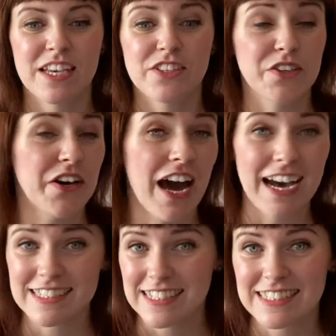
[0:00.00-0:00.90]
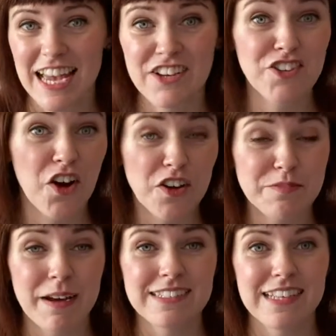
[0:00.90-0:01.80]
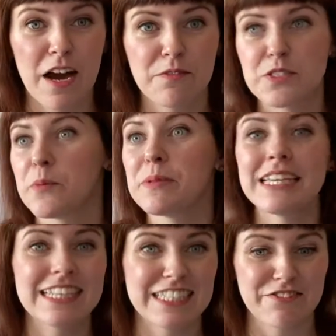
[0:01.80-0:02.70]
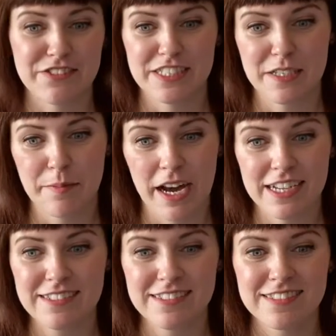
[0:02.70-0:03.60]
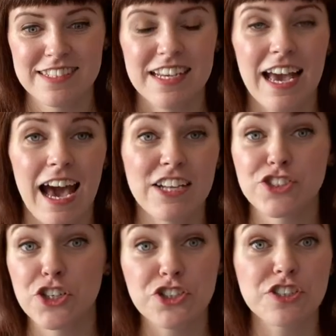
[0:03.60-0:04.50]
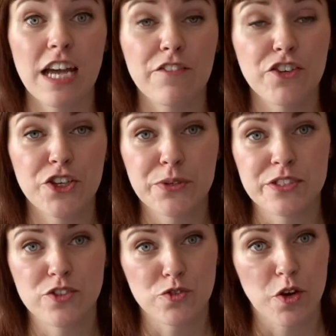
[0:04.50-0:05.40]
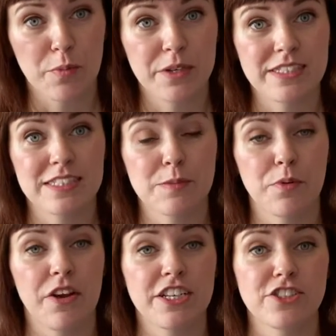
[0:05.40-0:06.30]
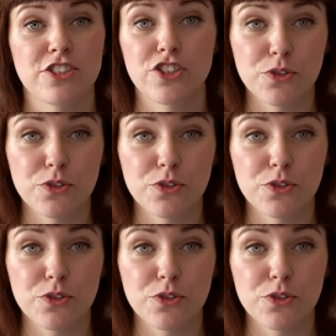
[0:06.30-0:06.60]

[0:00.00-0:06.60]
So as I said, yours might sound completely different to mine, and you don't just have to use a strawberries inspiration.